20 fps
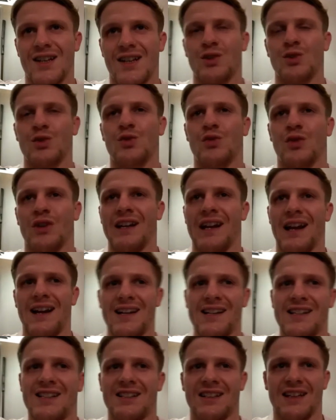So it's funny,
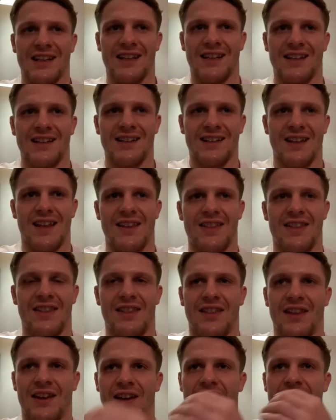actually,
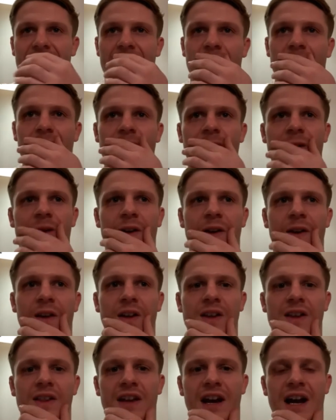the
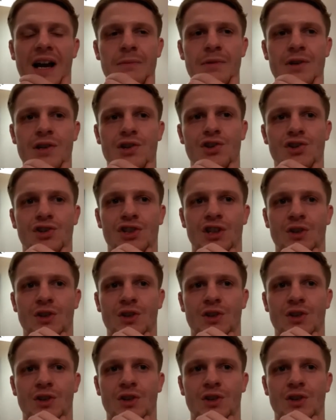amateur
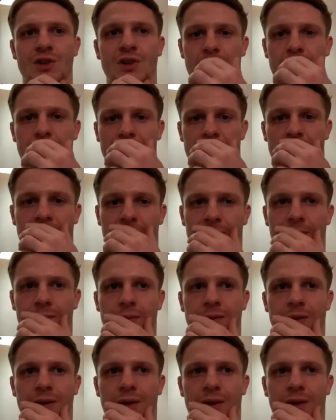scene when I was coming up